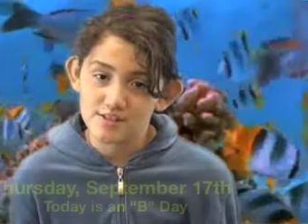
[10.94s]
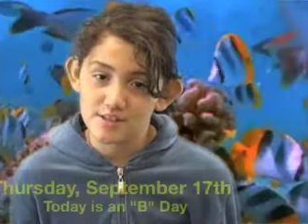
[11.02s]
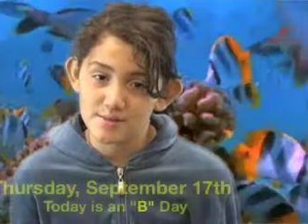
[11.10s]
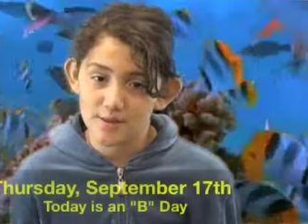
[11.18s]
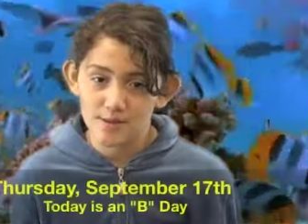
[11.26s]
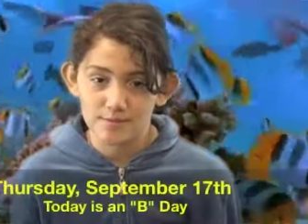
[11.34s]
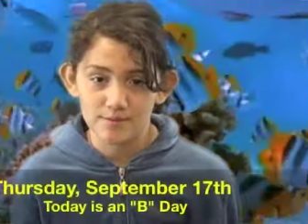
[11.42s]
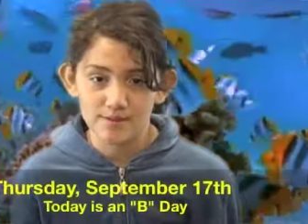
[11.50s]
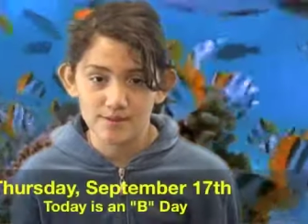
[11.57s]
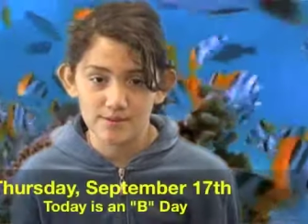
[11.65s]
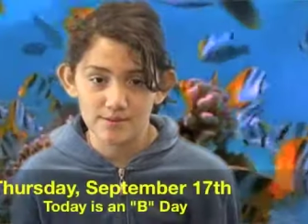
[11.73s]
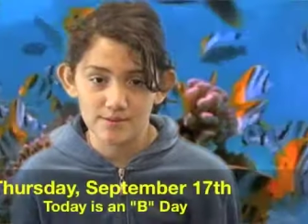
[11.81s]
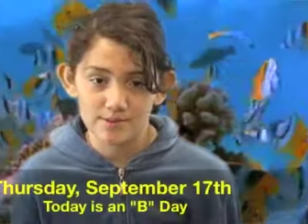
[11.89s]
September
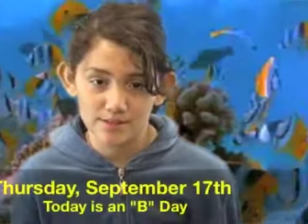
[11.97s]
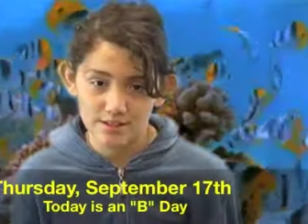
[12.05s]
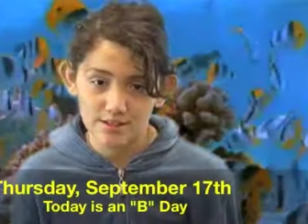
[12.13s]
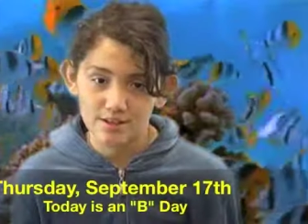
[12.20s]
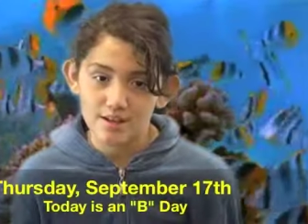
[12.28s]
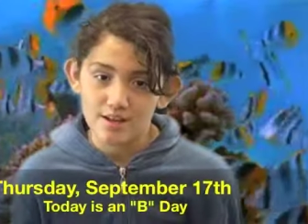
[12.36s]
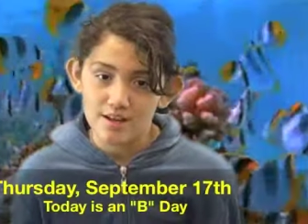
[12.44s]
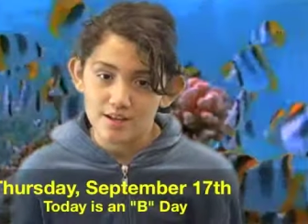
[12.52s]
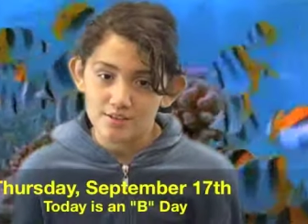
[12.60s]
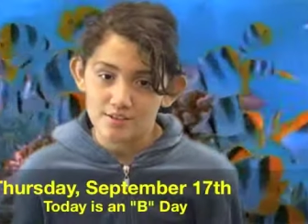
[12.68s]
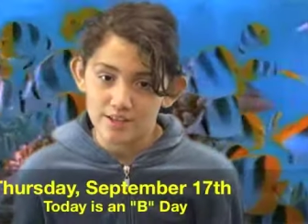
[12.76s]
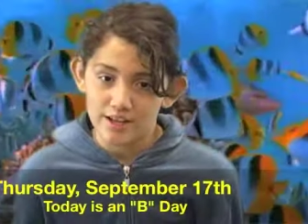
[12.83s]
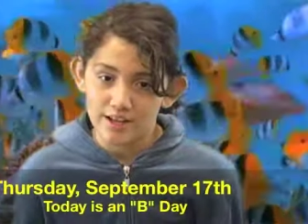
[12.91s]
seventeenth.
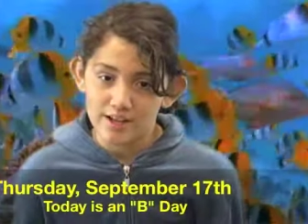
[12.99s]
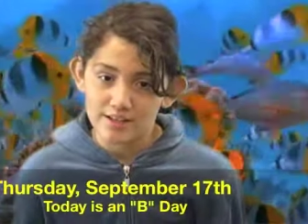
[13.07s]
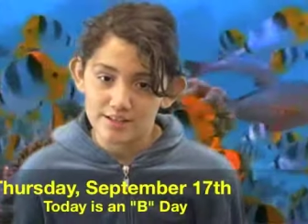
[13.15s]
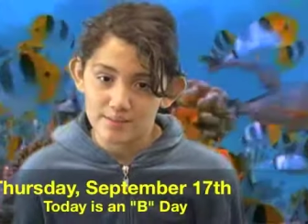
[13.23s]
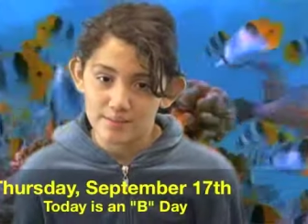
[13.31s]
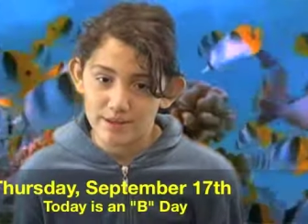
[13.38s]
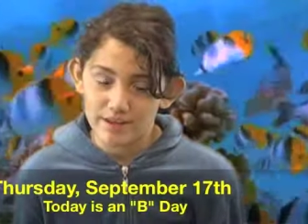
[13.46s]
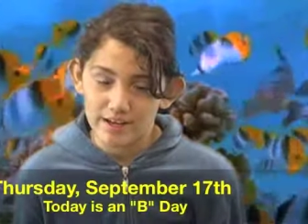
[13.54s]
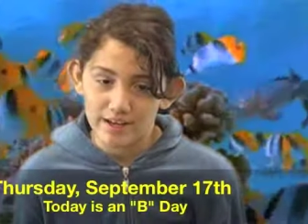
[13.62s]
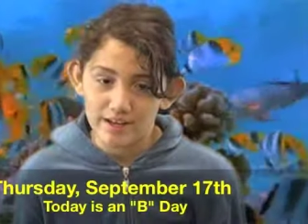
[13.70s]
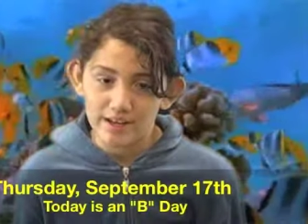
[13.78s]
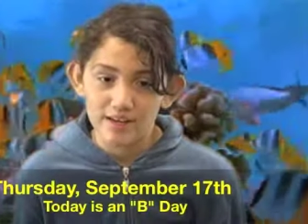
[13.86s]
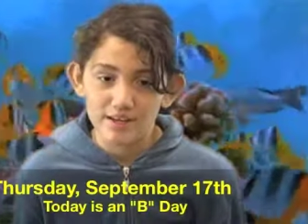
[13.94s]
Today is a
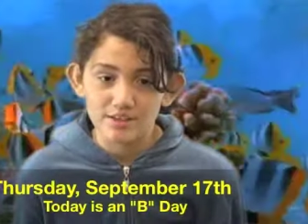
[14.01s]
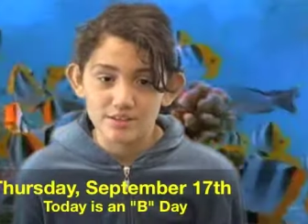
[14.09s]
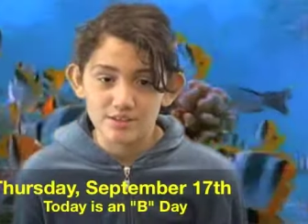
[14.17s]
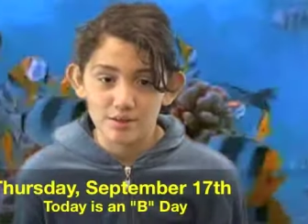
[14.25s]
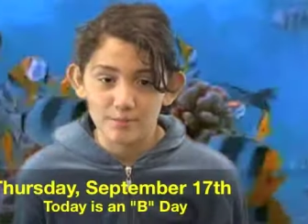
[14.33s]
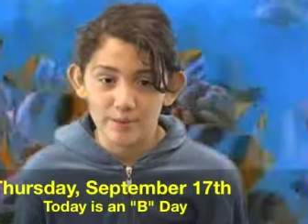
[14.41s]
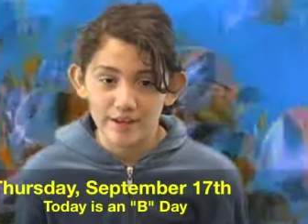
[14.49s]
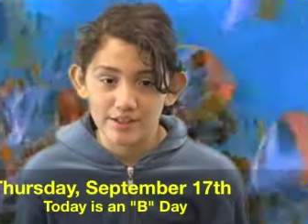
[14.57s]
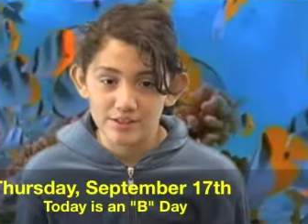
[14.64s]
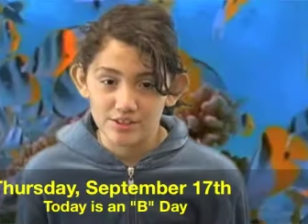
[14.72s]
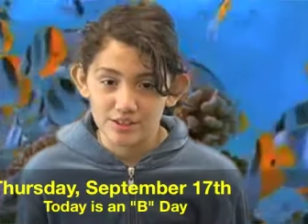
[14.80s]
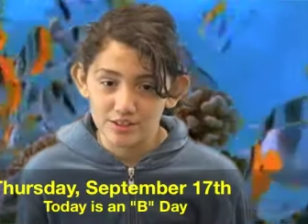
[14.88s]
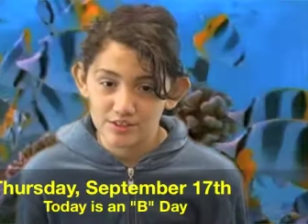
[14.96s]
B-Day, so make
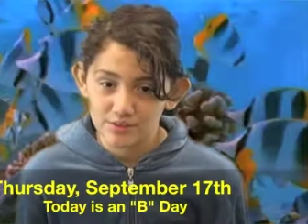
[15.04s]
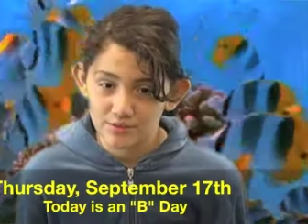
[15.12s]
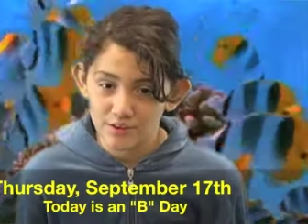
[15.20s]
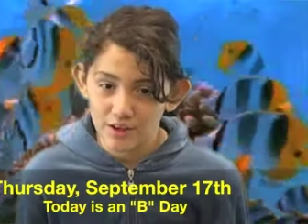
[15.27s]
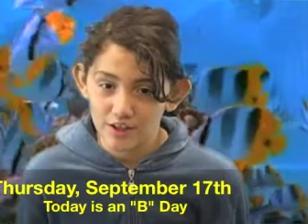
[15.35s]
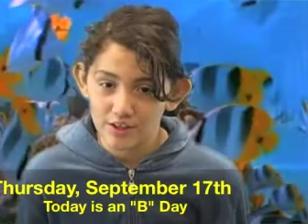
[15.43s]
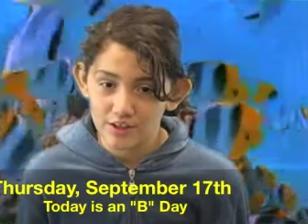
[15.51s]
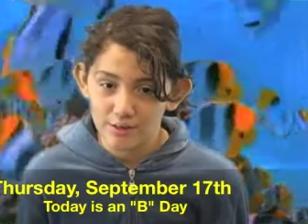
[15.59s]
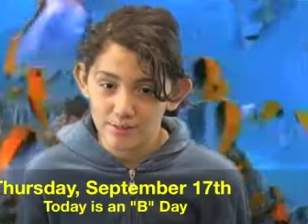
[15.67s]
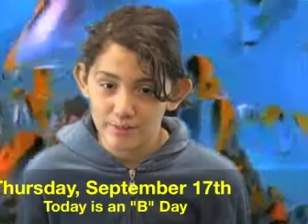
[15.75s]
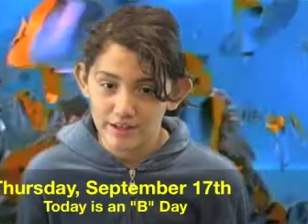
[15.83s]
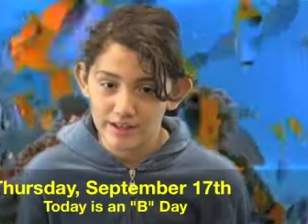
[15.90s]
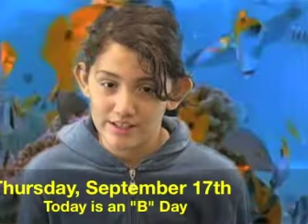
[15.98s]
sure to follow your
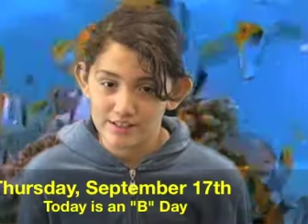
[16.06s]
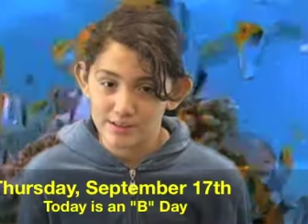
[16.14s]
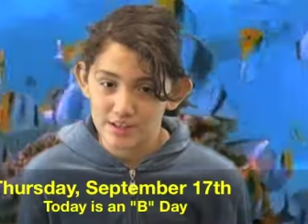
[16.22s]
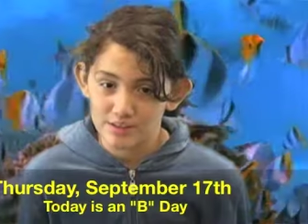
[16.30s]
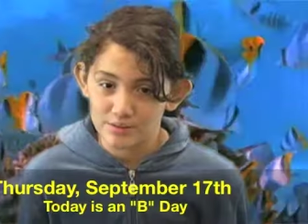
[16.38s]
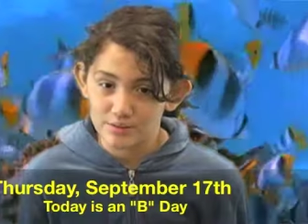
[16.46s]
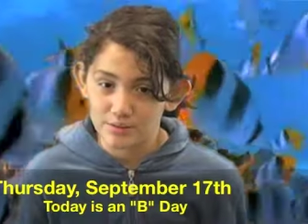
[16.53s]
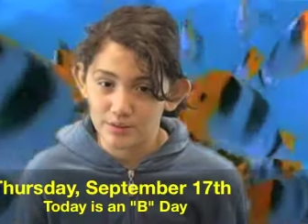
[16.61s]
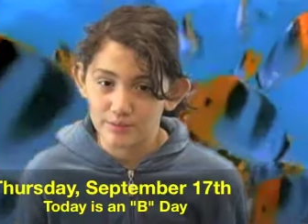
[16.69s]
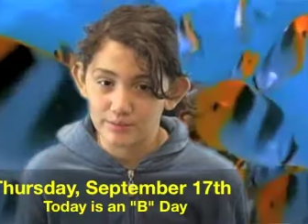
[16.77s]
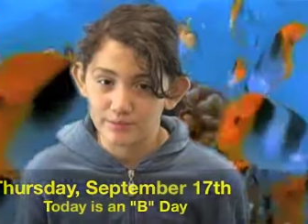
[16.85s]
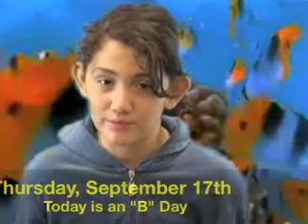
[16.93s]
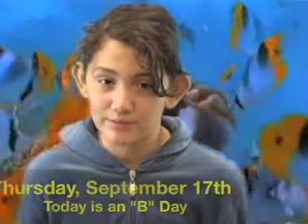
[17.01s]
B-Day schedule.
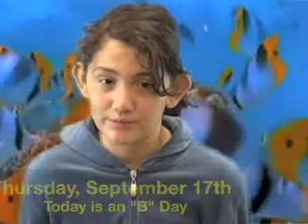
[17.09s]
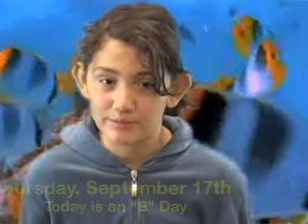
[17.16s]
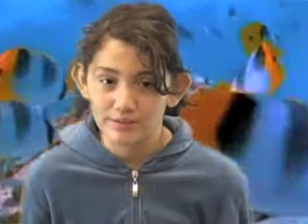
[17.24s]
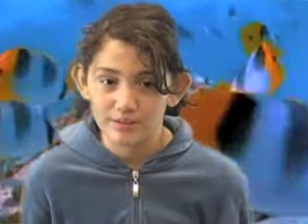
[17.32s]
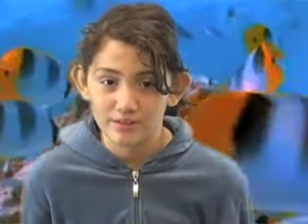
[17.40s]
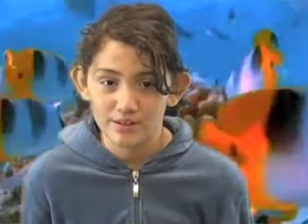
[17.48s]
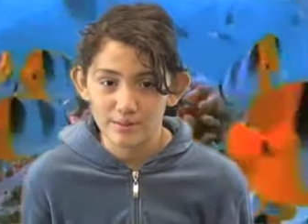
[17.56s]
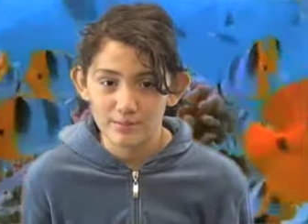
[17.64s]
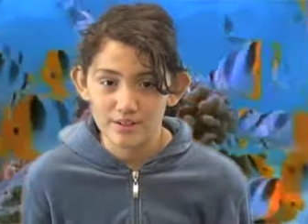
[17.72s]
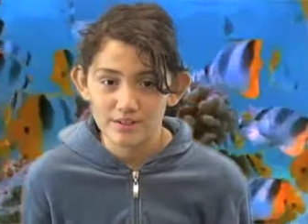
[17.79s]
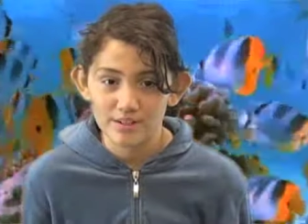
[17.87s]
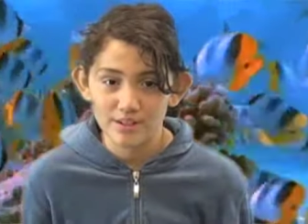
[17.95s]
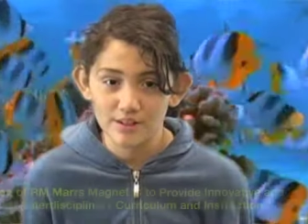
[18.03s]
The
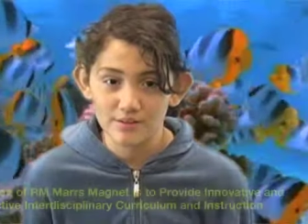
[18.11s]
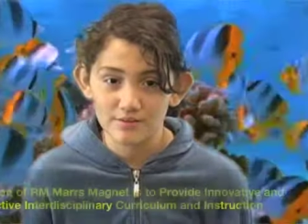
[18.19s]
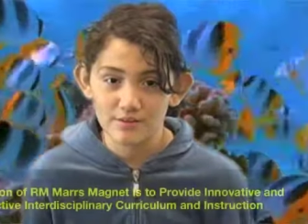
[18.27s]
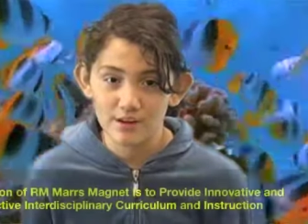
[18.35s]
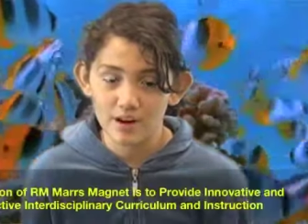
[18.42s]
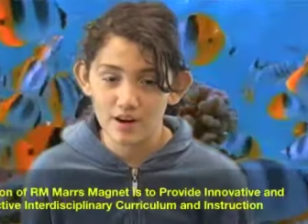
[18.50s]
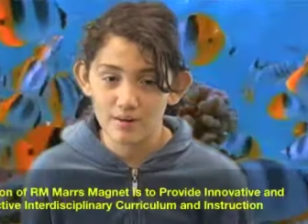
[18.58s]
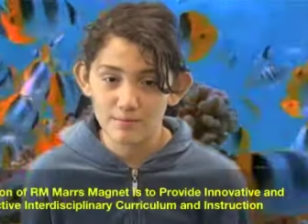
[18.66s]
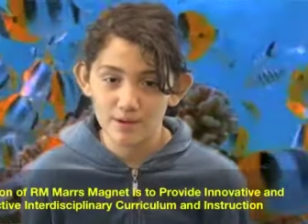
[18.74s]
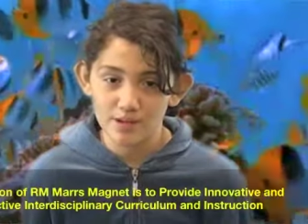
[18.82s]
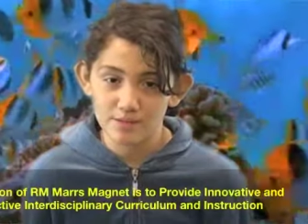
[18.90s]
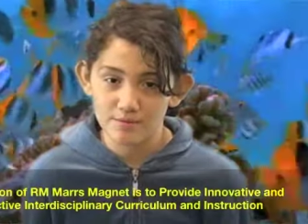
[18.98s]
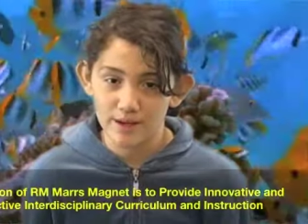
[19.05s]
mission of our
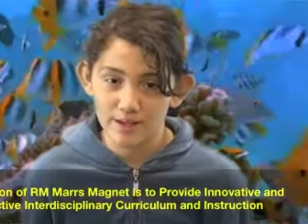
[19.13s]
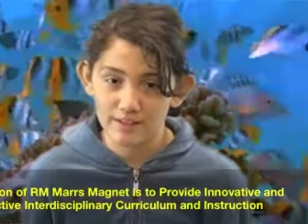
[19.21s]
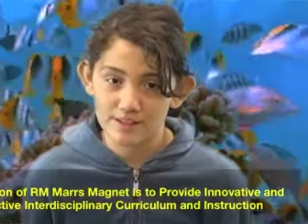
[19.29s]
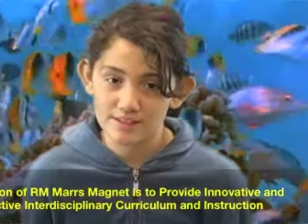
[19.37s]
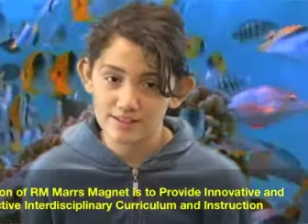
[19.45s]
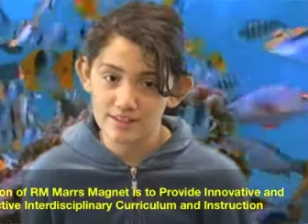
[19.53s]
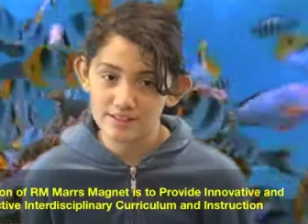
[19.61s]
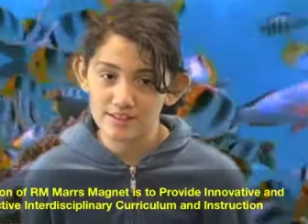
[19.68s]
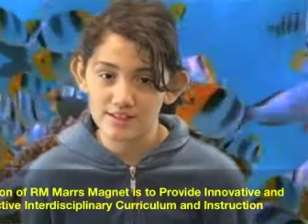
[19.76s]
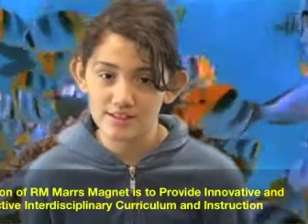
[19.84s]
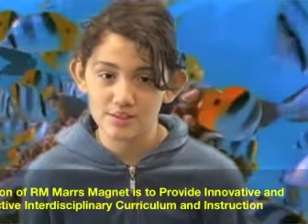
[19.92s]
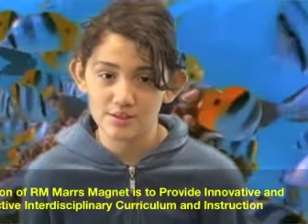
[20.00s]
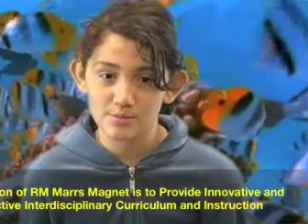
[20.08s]
Marrs Magnet Center
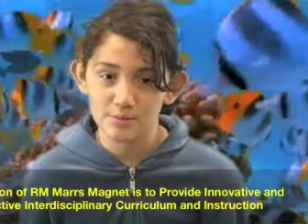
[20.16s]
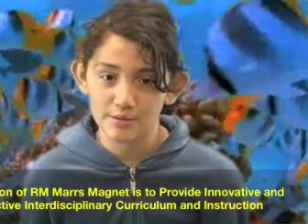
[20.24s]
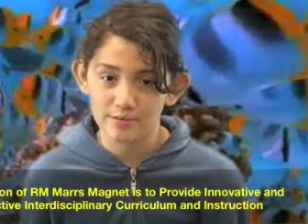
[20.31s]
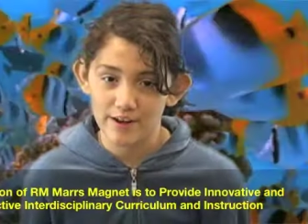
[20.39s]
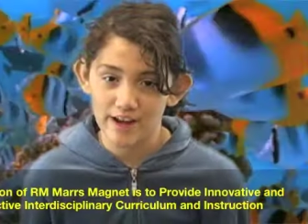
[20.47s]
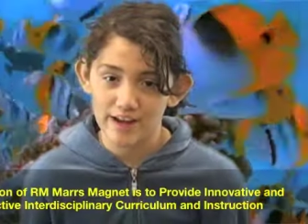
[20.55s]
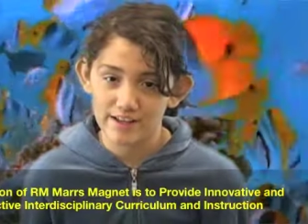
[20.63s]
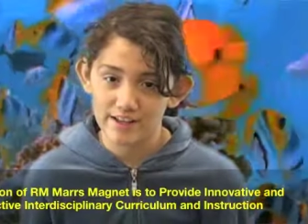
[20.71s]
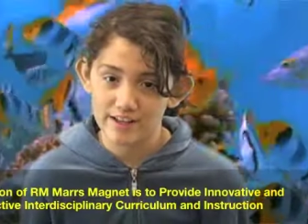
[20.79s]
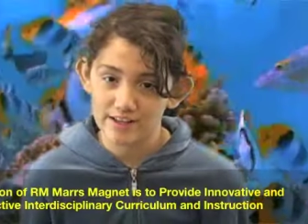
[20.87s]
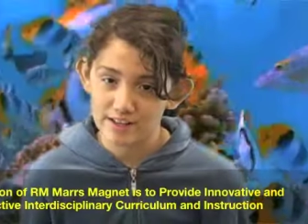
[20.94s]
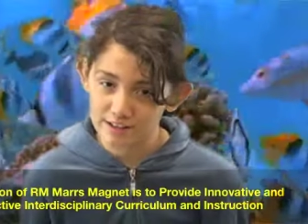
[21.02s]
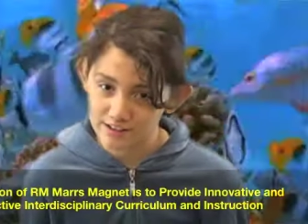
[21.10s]
is to provide
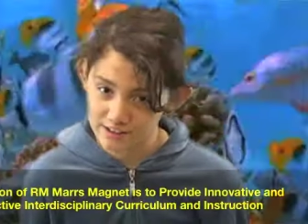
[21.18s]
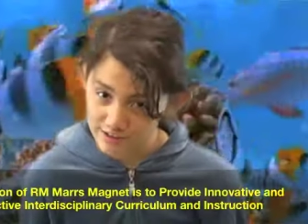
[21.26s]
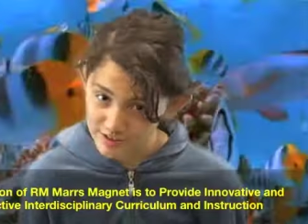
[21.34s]
an